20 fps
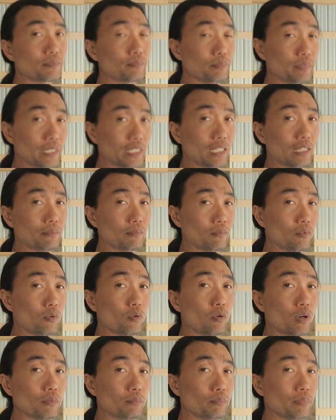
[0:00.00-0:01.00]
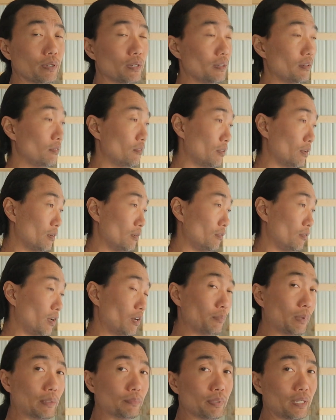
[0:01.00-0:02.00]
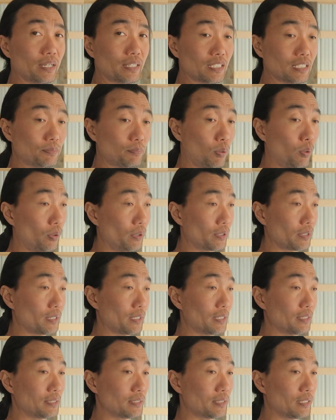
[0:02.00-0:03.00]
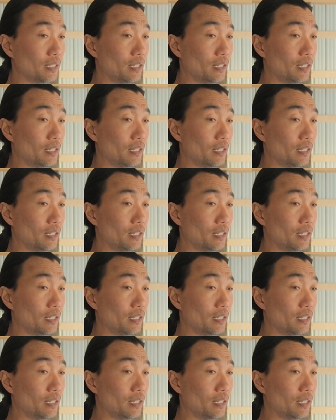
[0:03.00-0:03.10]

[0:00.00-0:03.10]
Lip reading: me and one of my buddies pouring this,